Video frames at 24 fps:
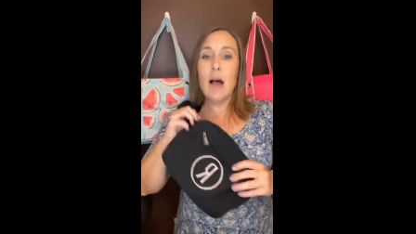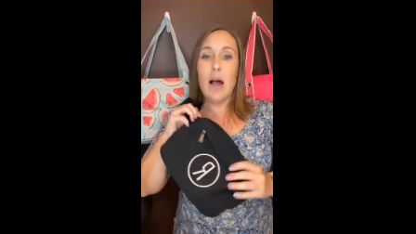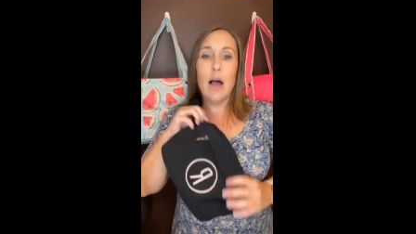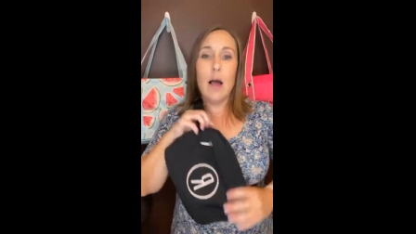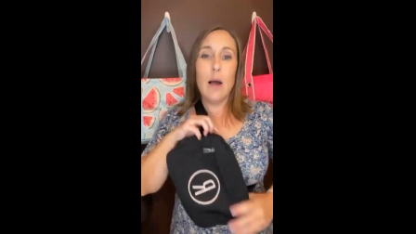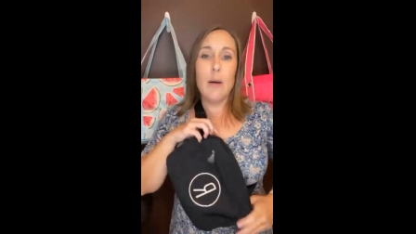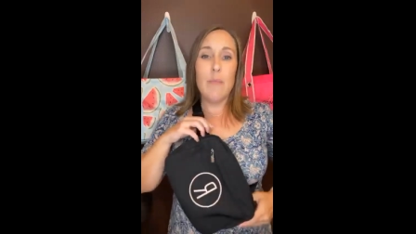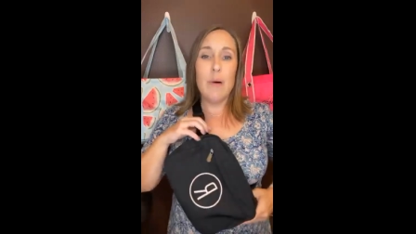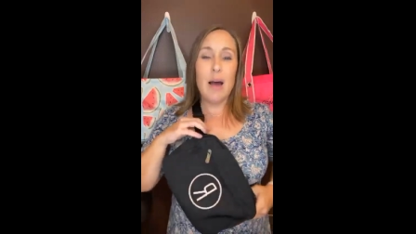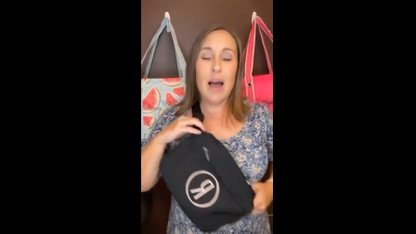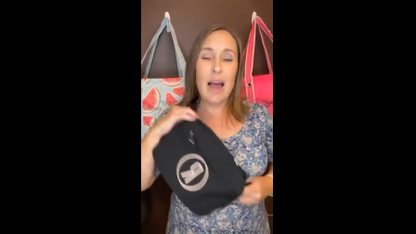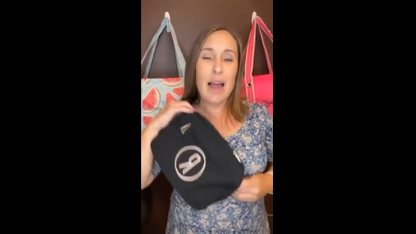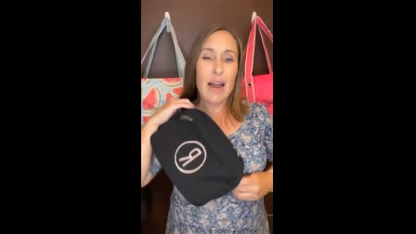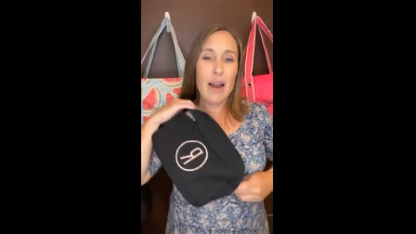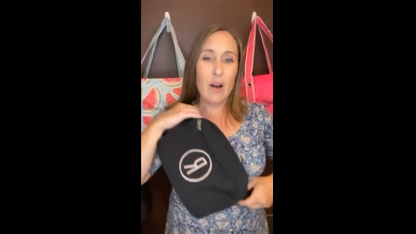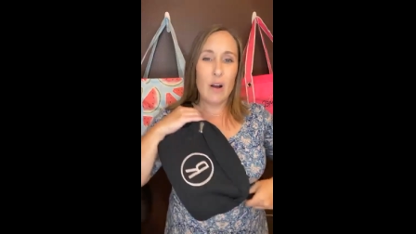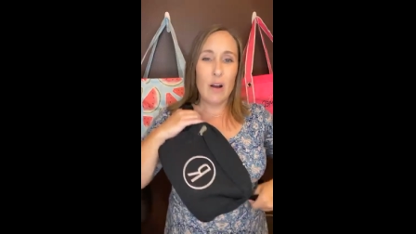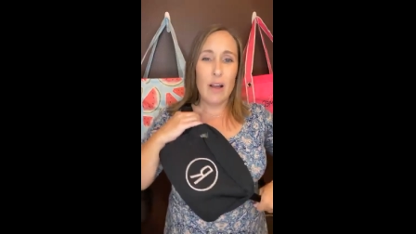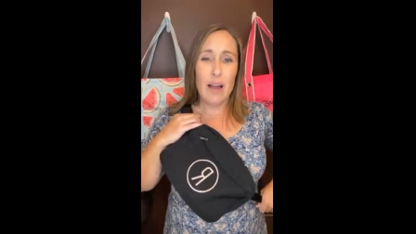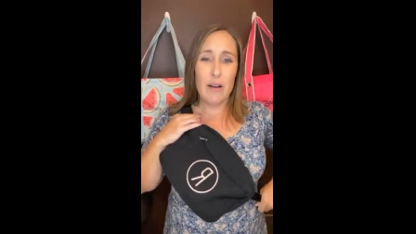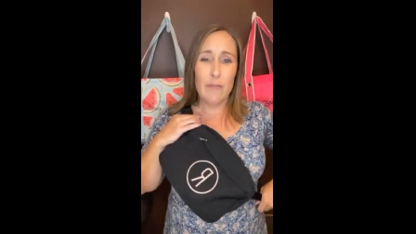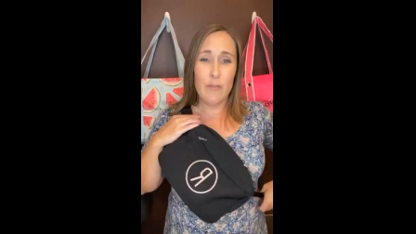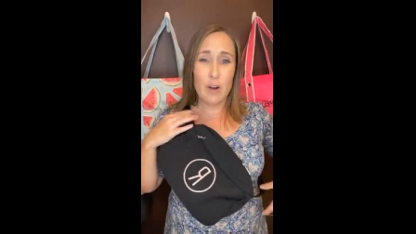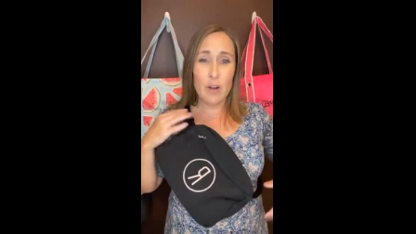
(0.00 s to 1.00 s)
Um, I
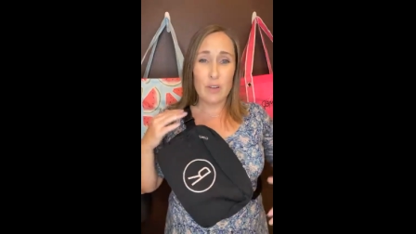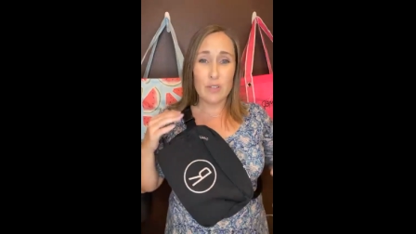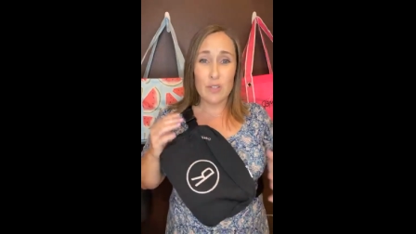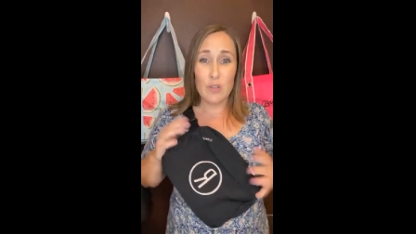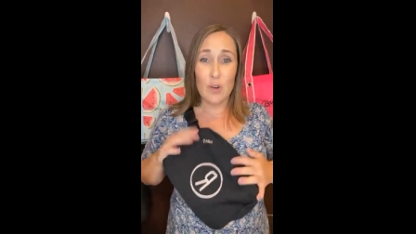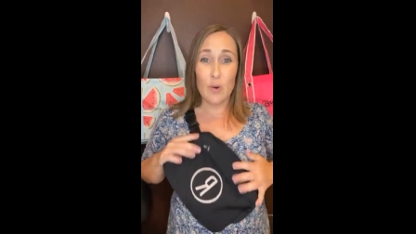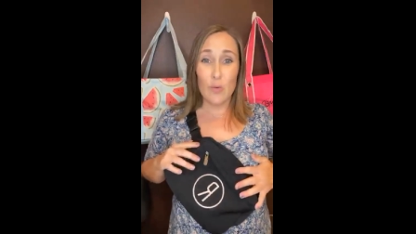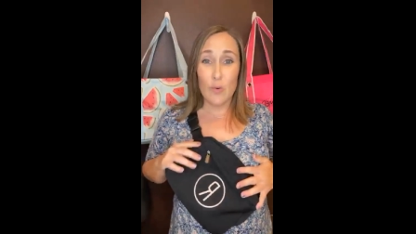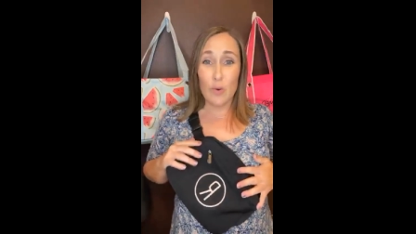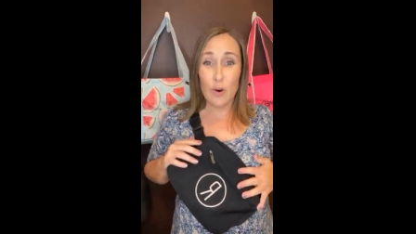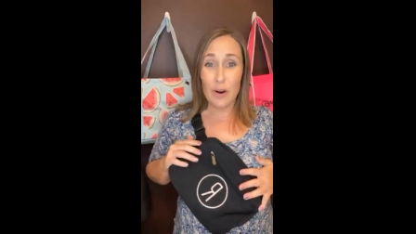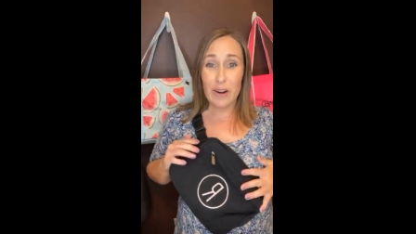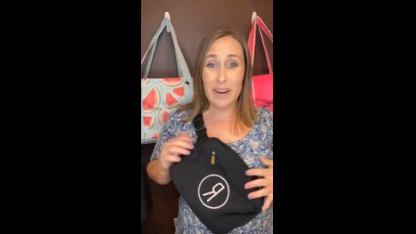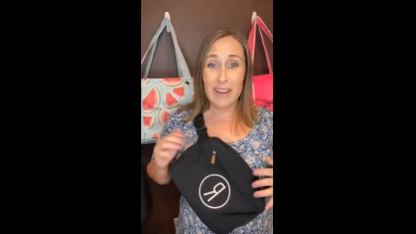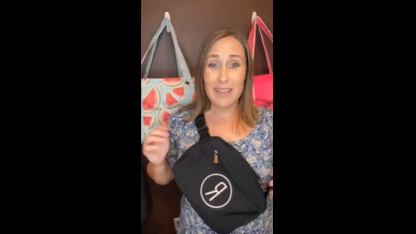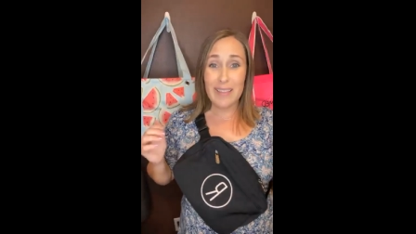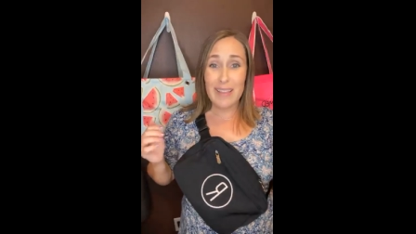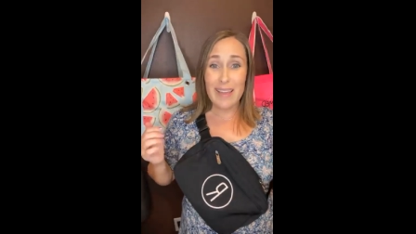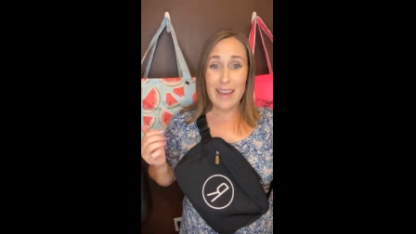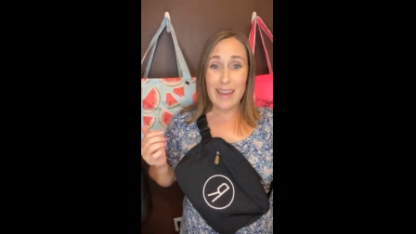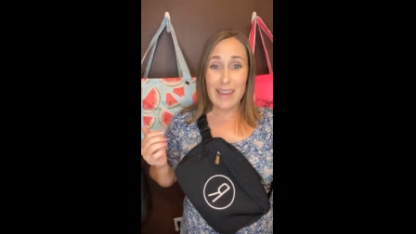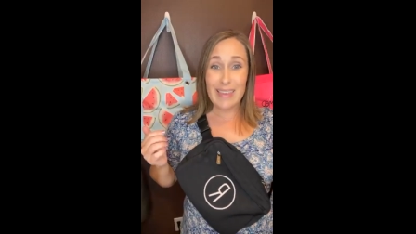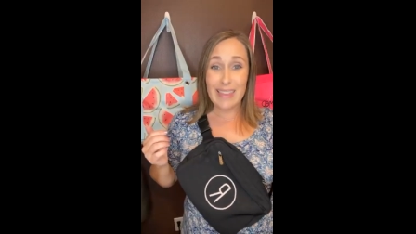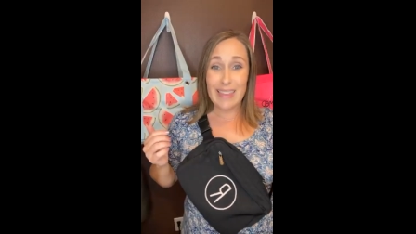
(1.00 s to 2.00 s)
have also worn
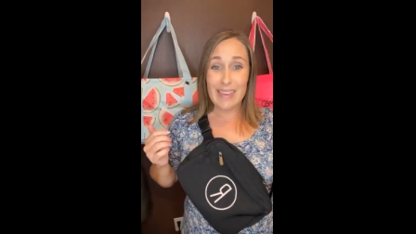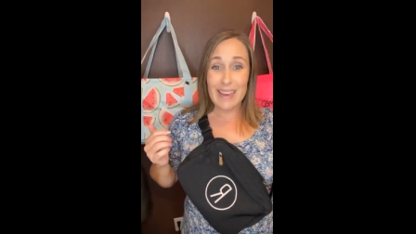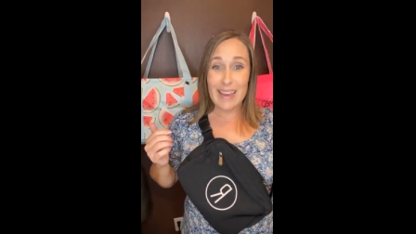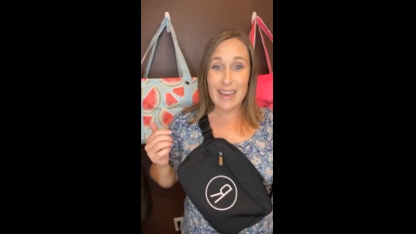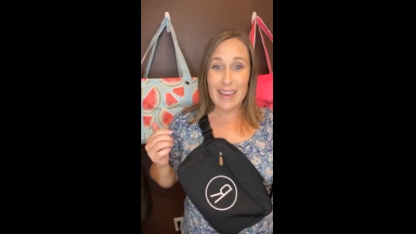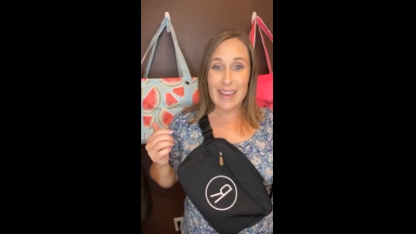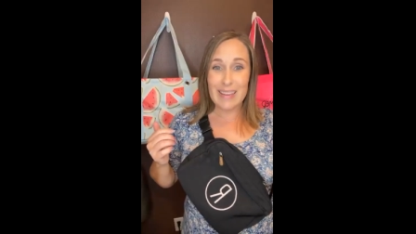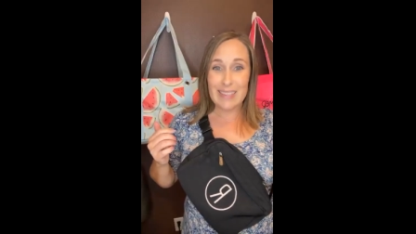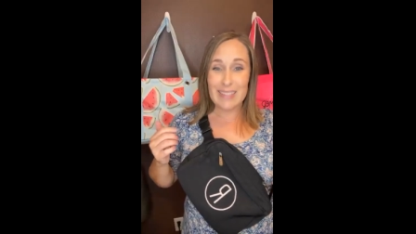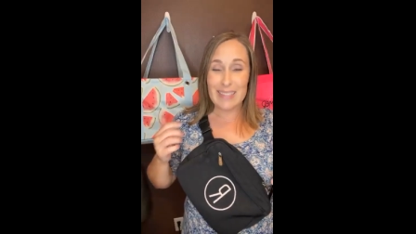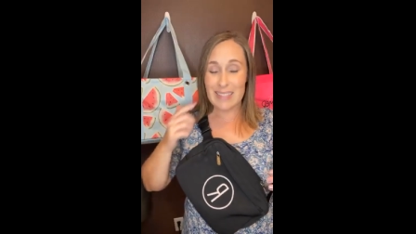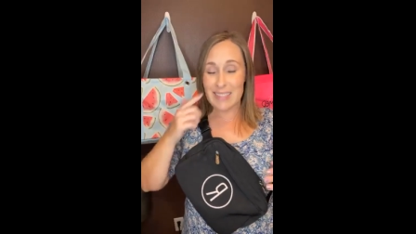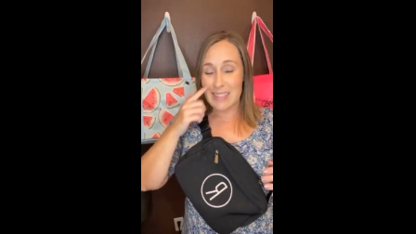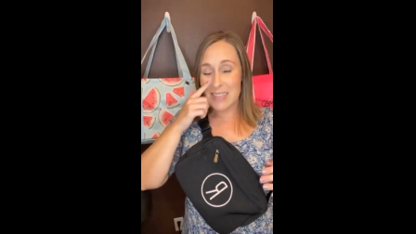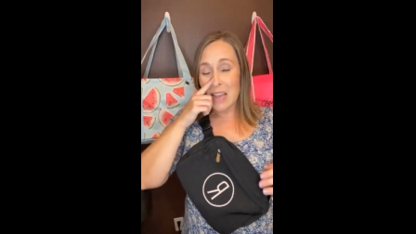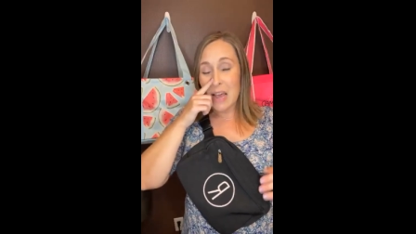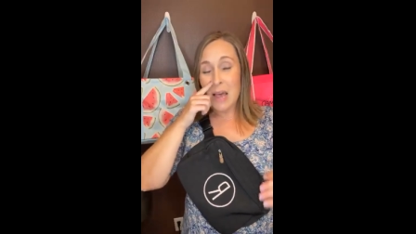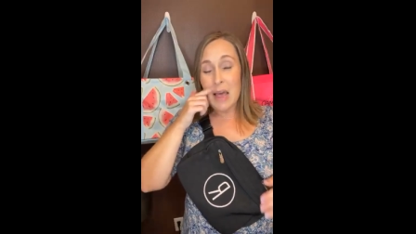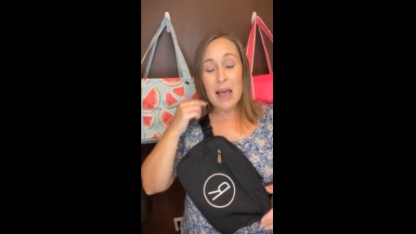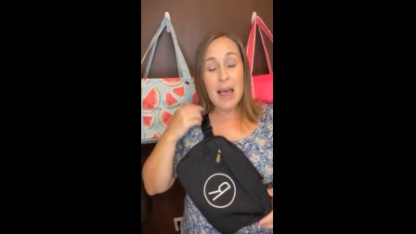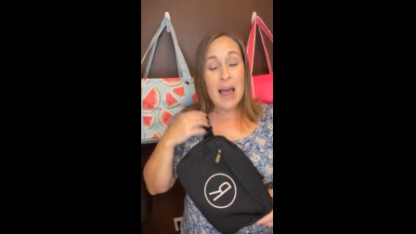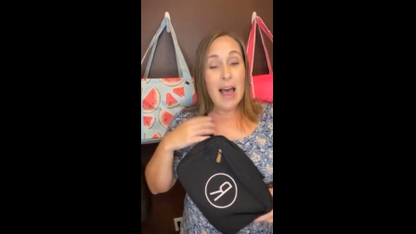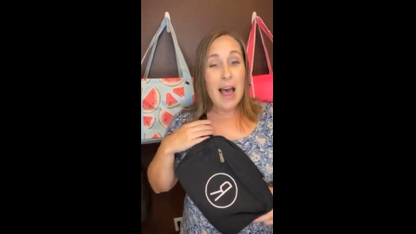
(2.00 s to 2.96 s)
it like this.